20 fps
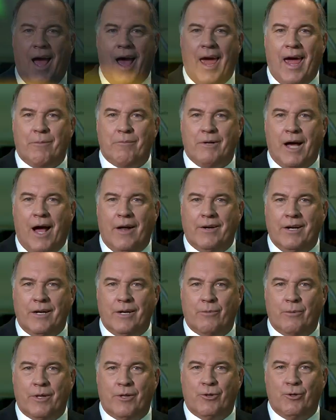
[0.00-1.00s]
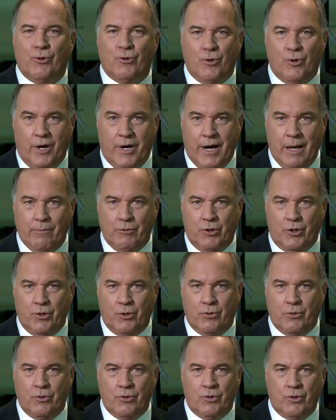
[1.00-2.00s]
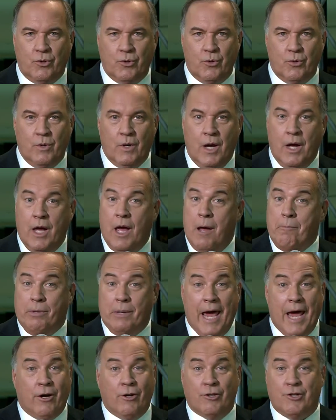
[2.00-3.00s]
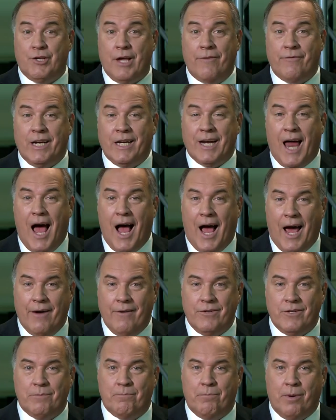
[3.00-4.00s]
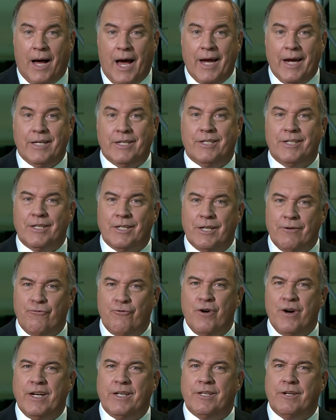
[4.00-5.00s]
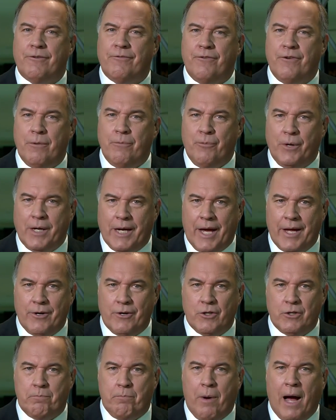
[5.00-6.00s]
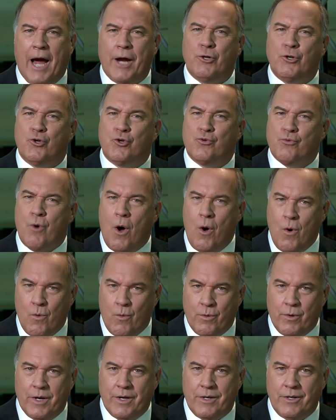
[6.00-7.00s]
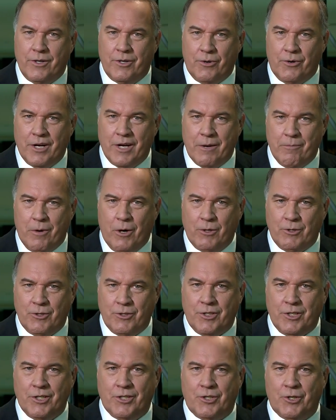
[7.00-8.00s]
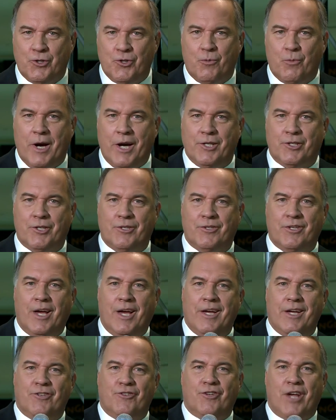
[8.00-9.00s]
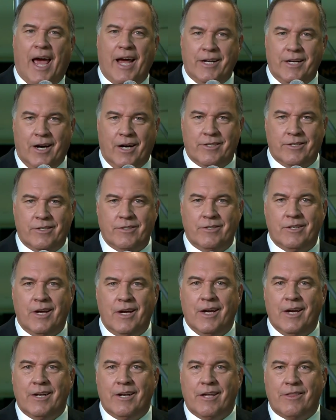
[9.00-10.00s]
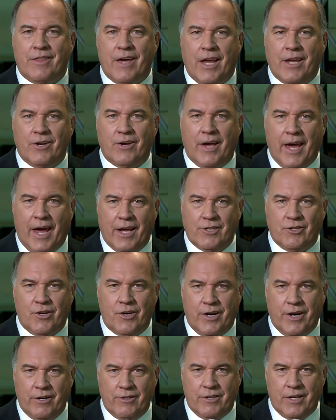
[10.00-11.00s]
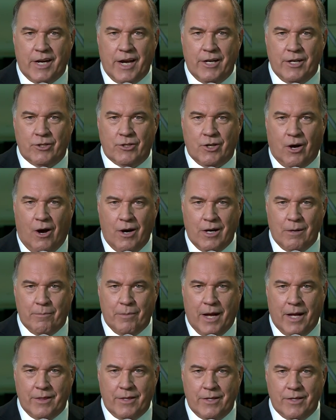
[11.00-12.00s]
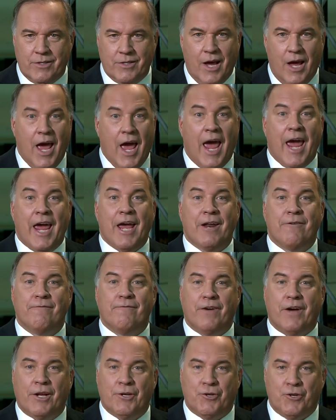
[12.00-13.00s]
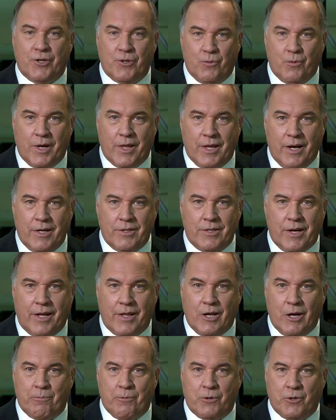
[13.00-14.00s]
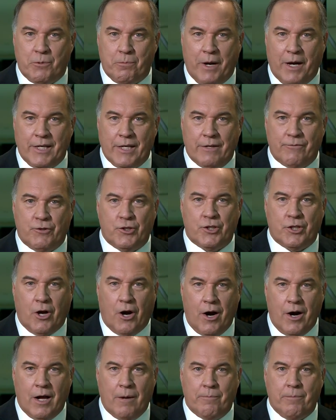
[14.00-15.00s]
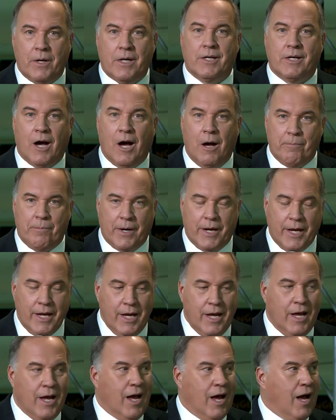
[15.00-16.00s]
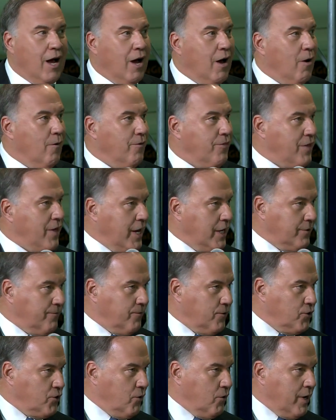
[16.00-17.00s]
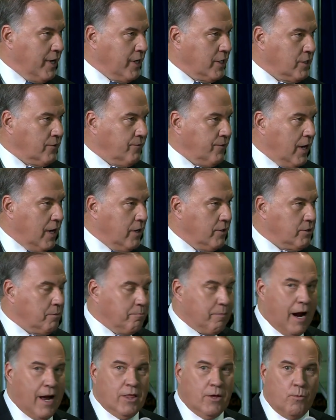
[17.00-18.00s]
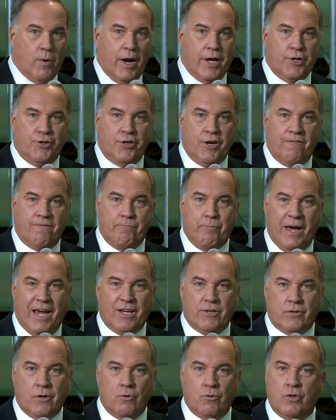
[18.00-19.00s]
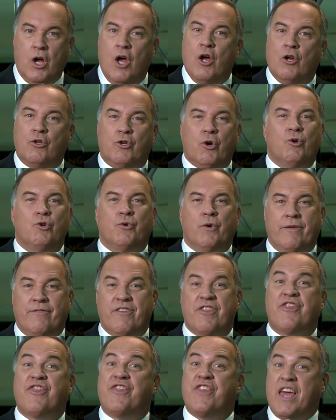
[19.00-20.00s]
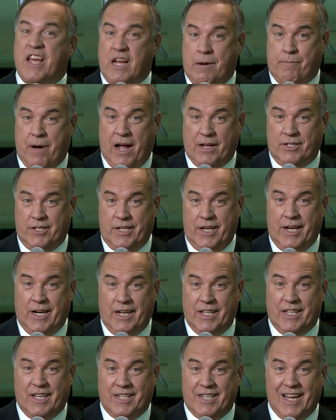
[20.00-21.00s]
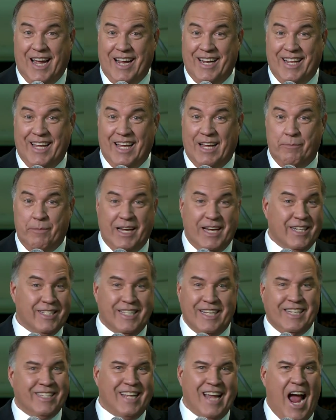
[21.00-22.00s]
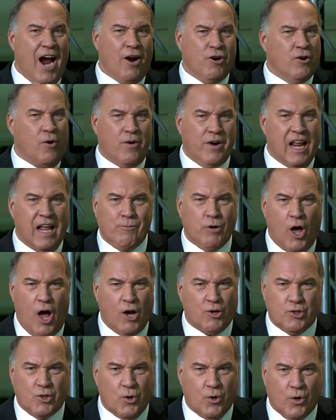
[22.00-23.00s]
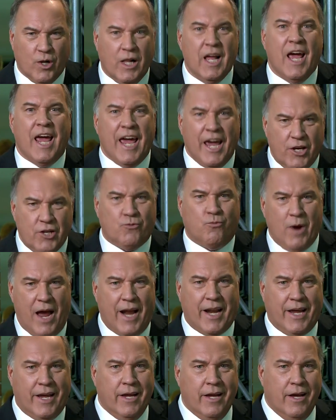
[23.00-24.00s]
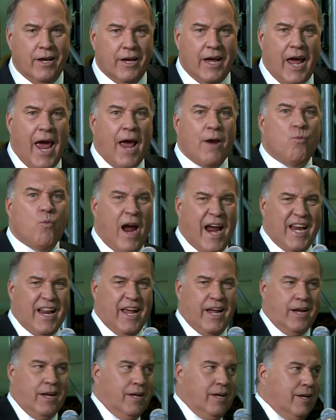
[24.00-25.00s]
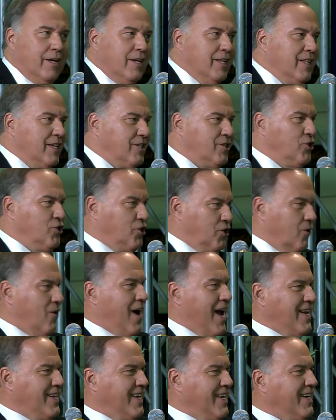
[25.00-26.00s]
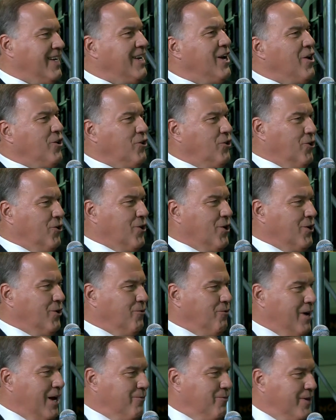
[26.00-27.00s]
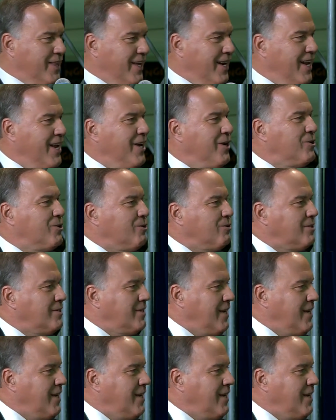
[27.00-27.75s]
I am down here with two Notre Dame students who plan on saving lives by delivering defibrillators by drone during emergency situations. Zach Kousens, Nathaniel Hanson are here today to talk about this invention with us and their prospective startup company. Uh, thanks for joining us, fellas. And by the way, Jeff Bezos, don't you even think about stealing this idea because the entire Notre Dame Law School is ready and waiting. This is your idea. You're going to run with it. So